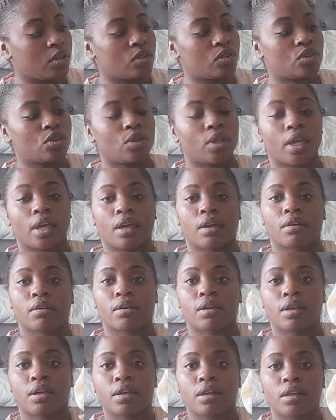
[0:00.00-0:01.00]
So yeah,
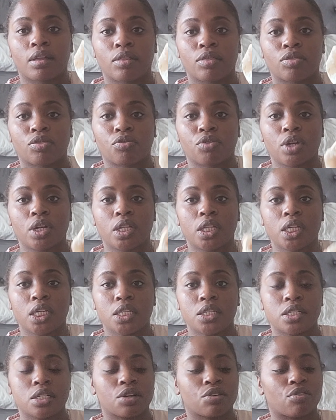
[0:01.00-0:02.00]
three of
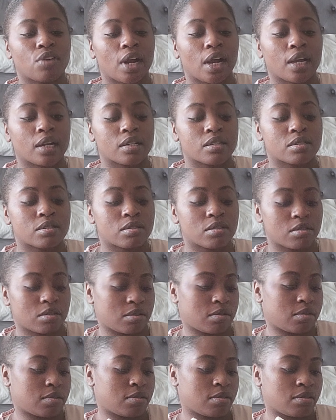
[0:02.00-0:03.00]
these little rocks.
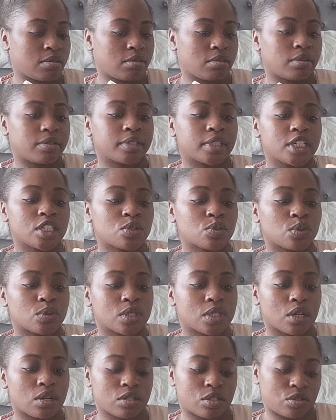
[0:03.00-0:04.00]
This one
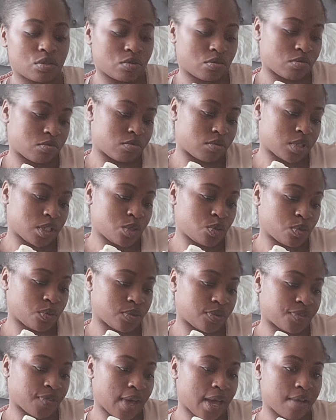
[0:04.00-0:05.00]
was also, this one
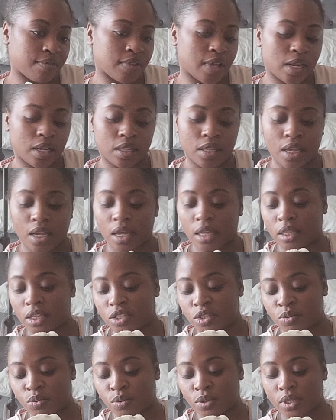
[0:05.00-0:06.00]
was $5.99.
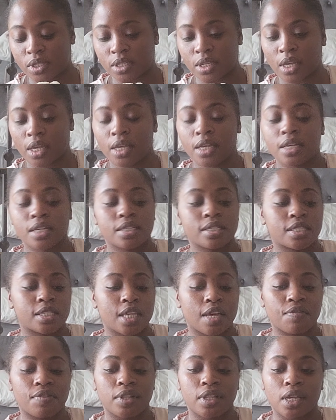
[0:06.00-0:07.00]
This one was
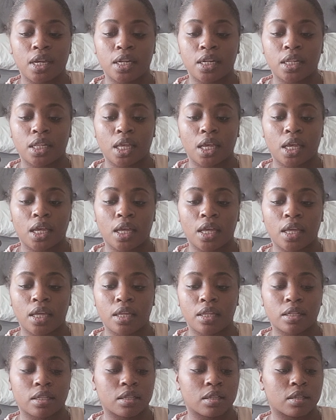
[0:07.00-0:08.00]

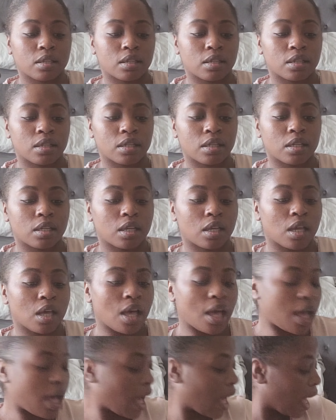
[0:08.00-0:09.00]
$7.99.
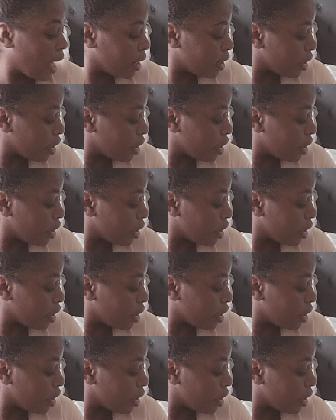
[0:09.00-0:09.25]
I